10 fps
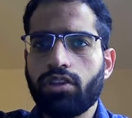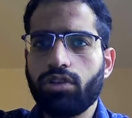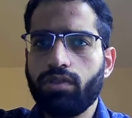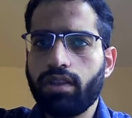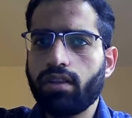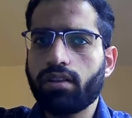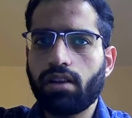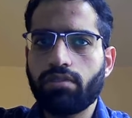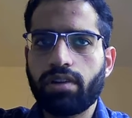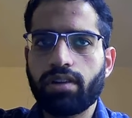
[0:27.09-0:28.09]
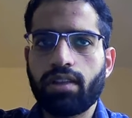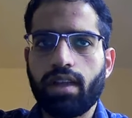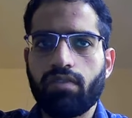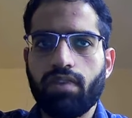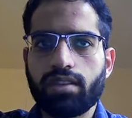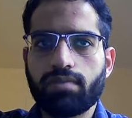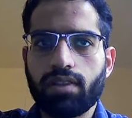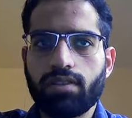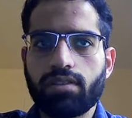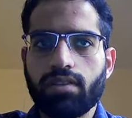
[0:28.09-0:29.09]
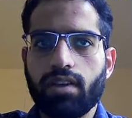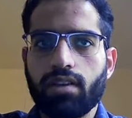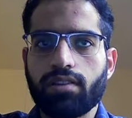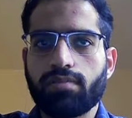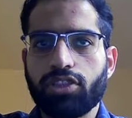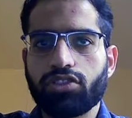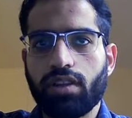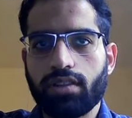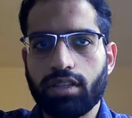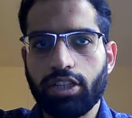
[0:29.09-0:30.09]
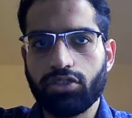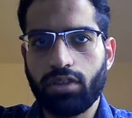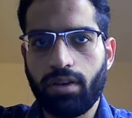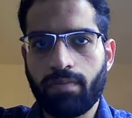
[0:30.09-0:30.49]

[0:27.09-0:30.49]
to leading groundbreaking advancements in speech translation.